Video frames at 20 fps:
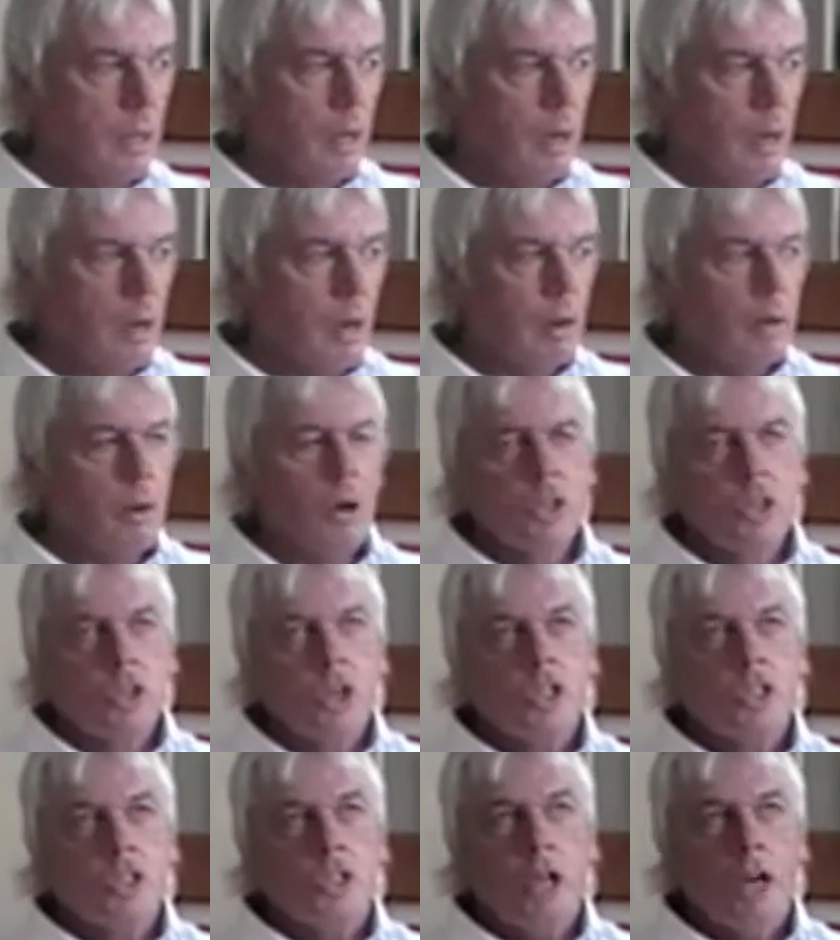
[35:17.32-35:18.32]
Oh,
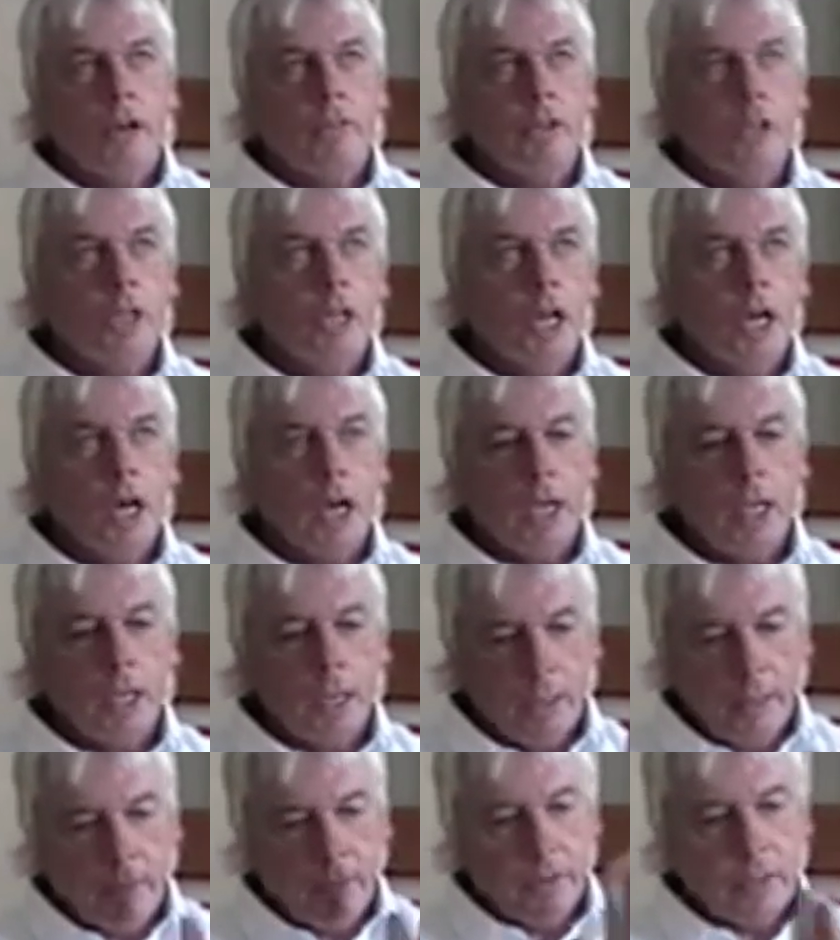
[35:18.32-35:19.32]
just love and
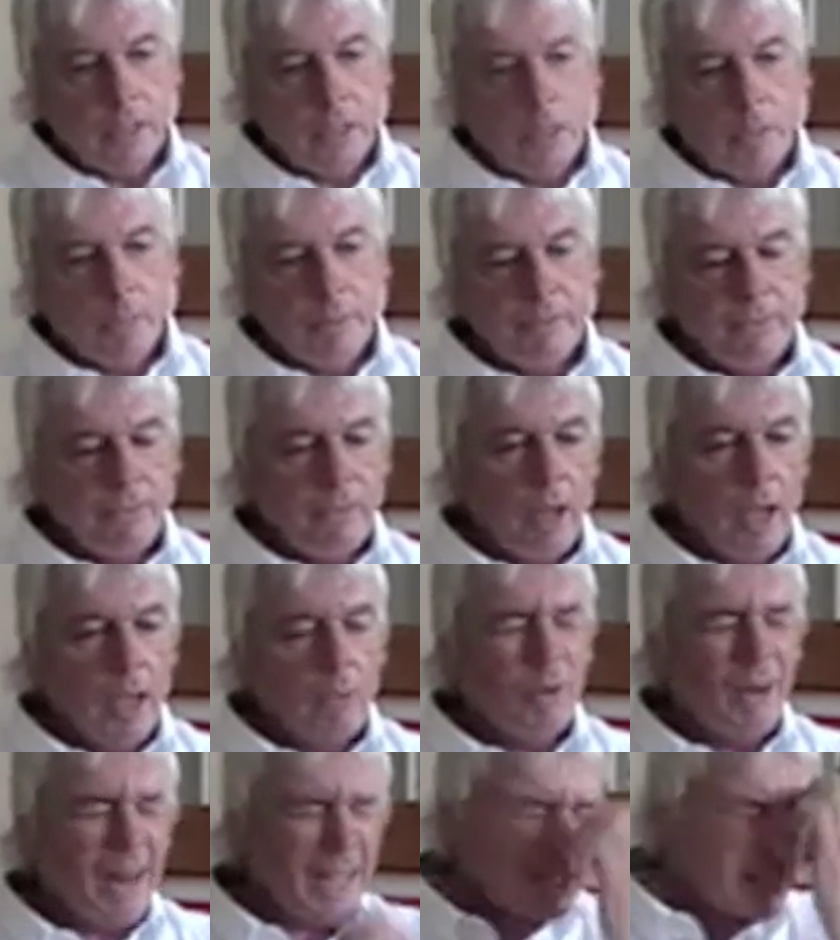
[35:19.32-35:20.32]
light and everything will be
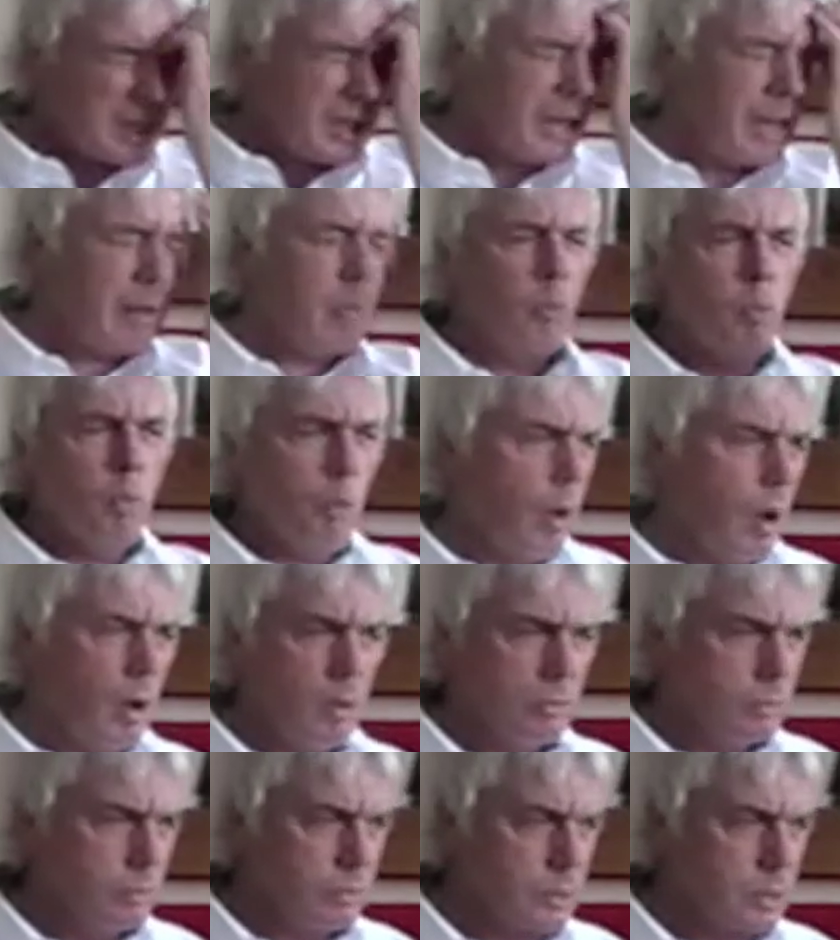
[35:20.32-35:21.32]
fine. Well, actually it
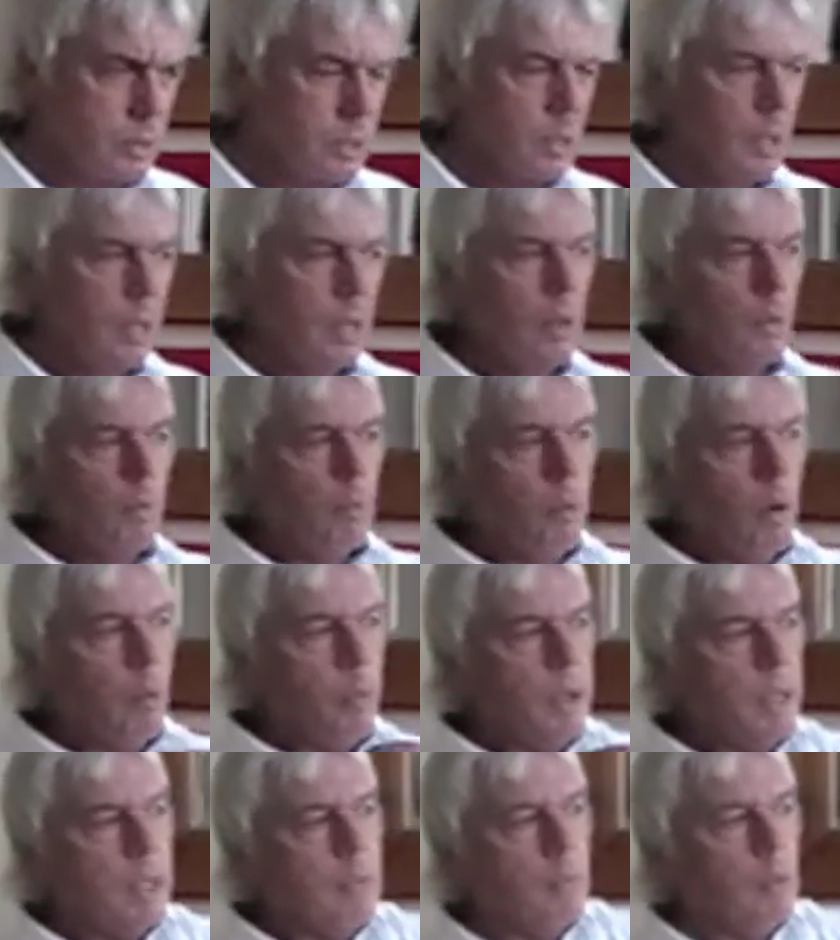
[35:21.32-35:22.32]
won't.
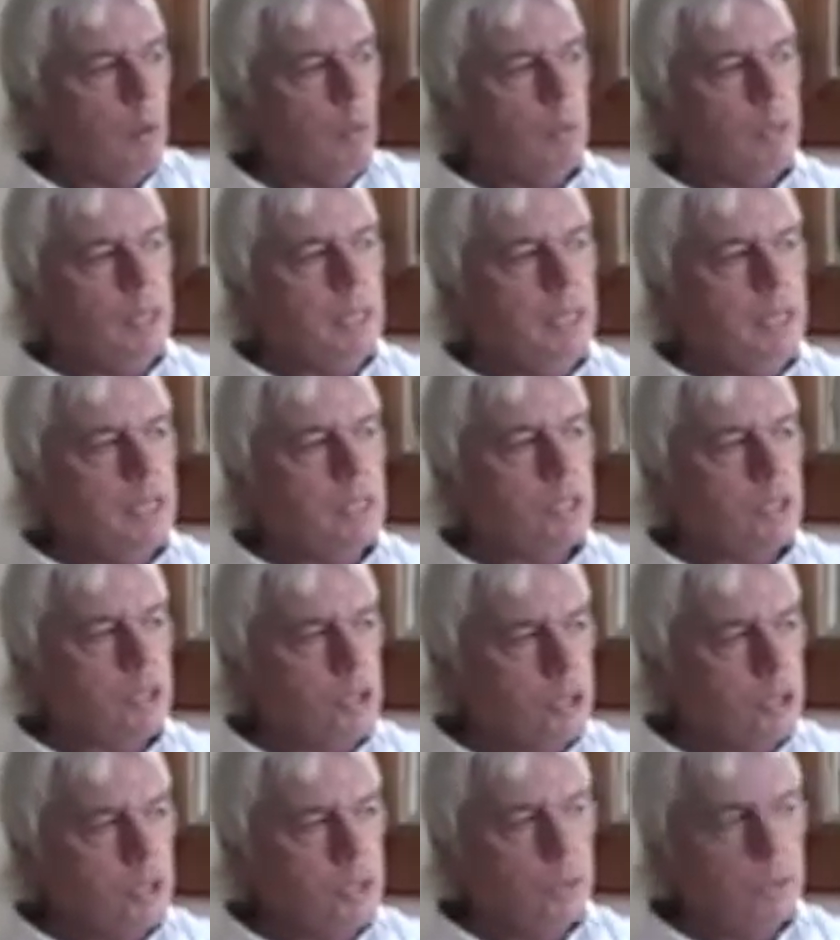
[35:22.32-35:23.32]
What we need to
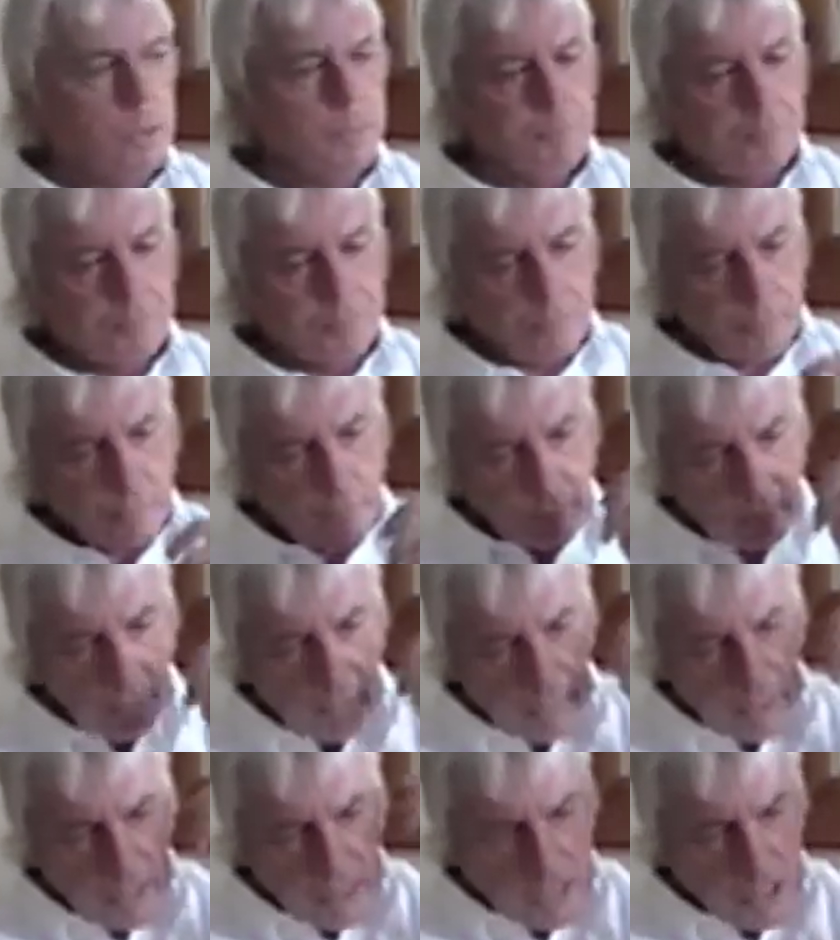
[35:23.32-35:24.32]
do
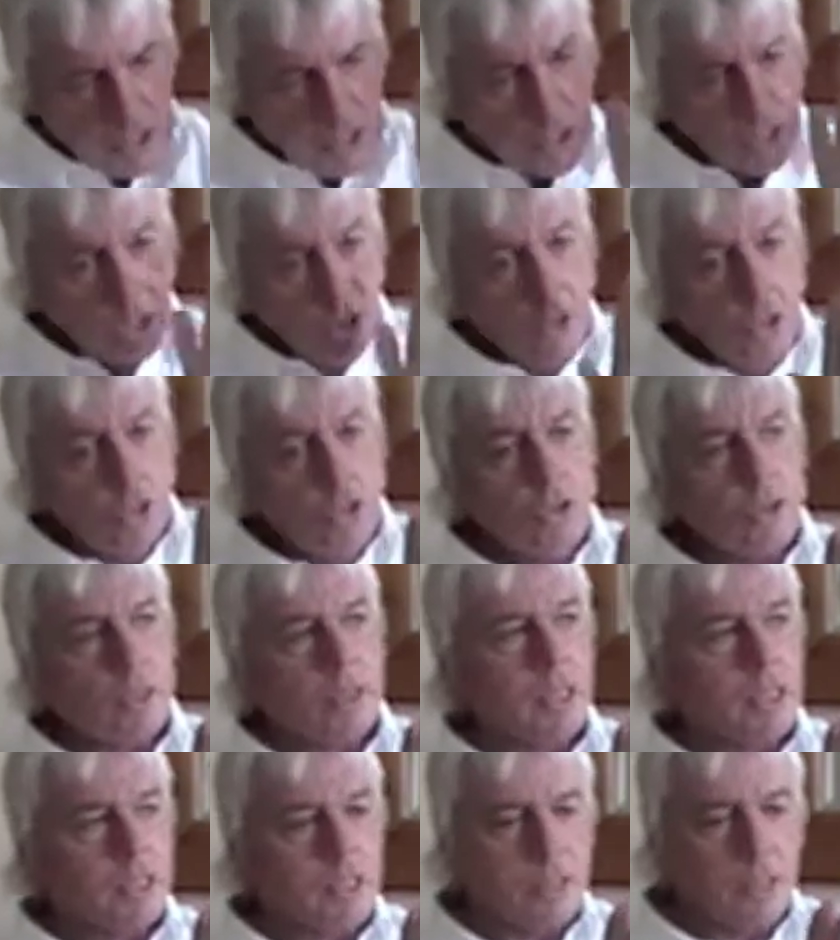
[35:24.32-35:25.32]
is to
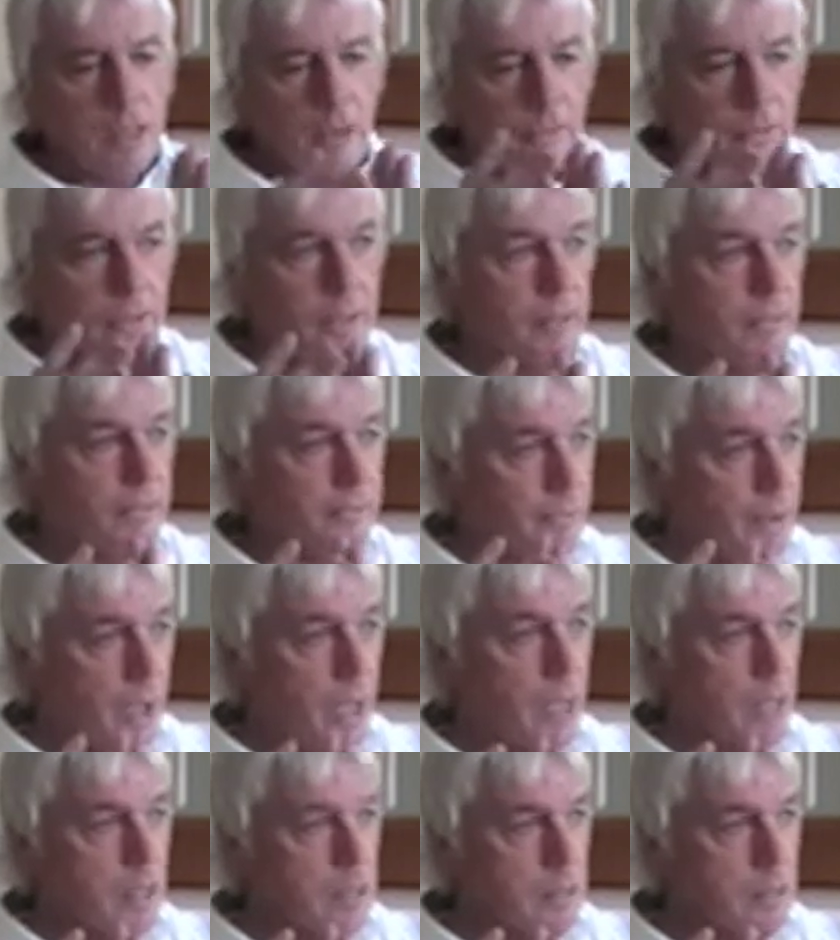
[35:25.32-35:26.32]
look this stuff in the
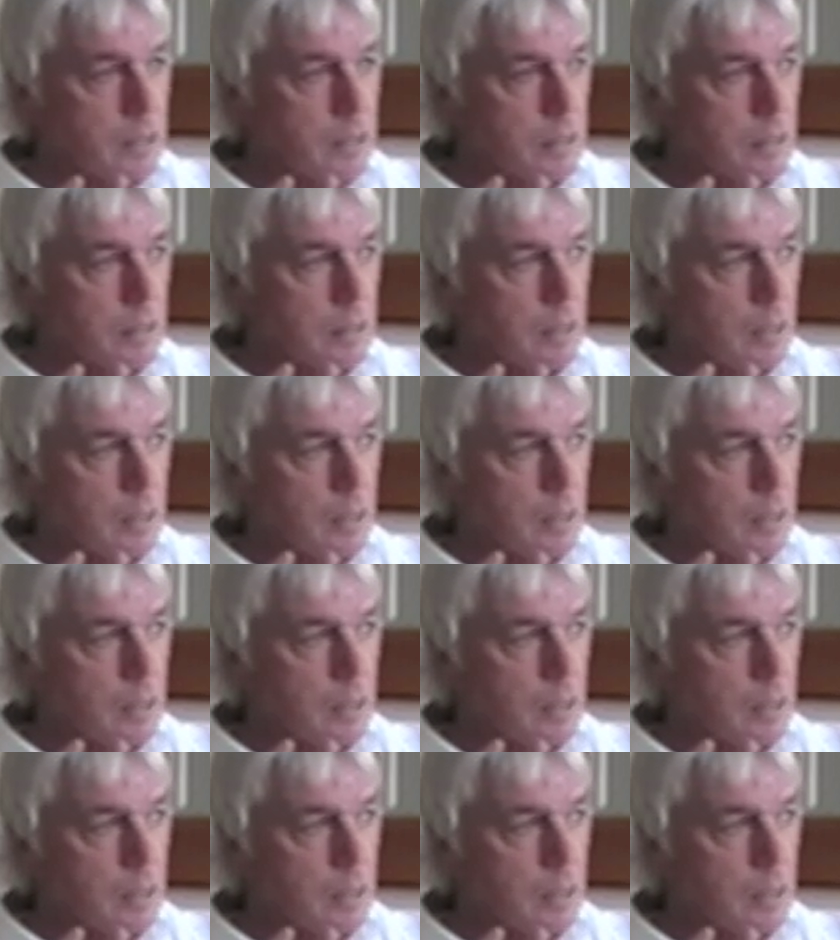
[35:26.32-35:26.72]
face